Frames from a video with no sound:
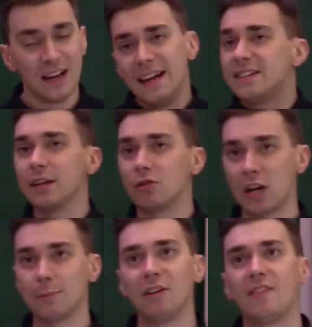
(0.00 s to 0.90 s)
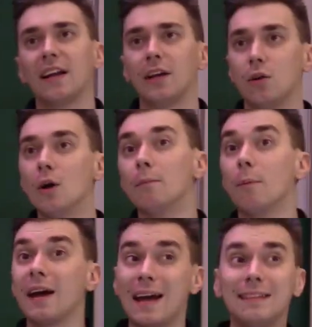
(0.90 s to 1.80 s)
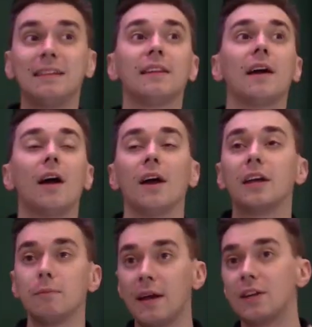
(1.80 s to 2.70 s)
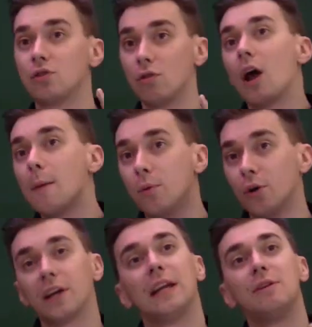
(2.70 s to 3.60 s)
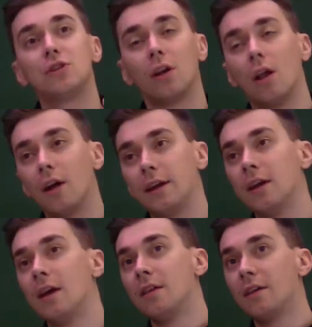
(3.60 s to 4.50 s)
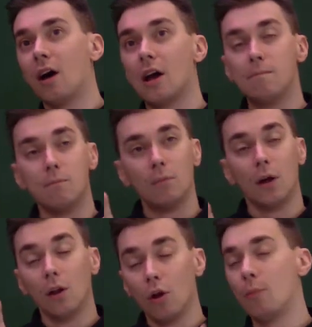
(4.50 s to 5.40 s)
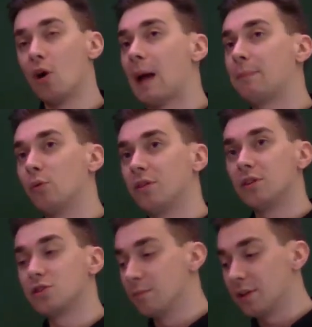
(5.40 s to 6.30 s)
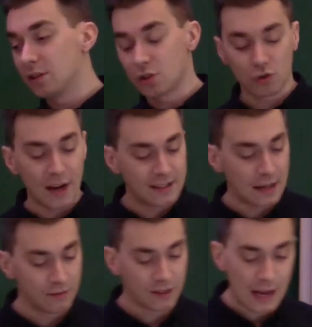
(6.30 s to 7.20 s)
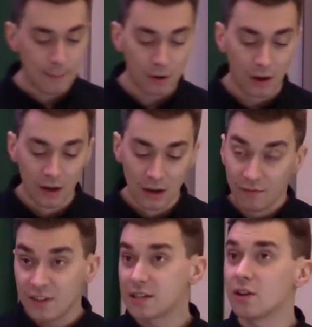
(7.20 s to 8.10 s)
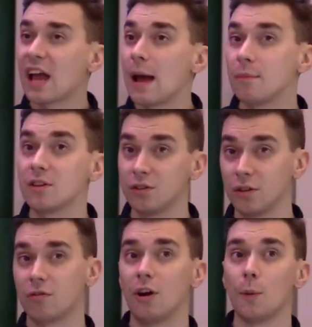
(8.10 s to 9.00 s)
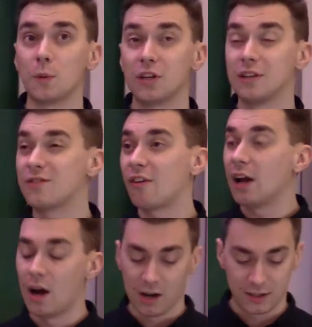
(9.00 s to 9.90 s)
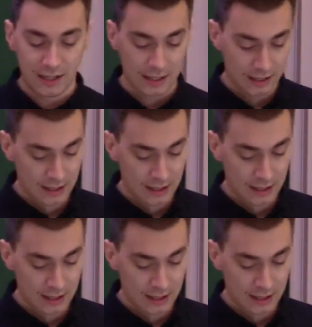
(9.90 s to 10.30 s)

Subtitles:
It's incredibly valuable, but by editing that, I can make sure I'm putting an image online that I'm a lot more happy with than something that's straight out of the camera. ViscoCam is another great option. It's very arty.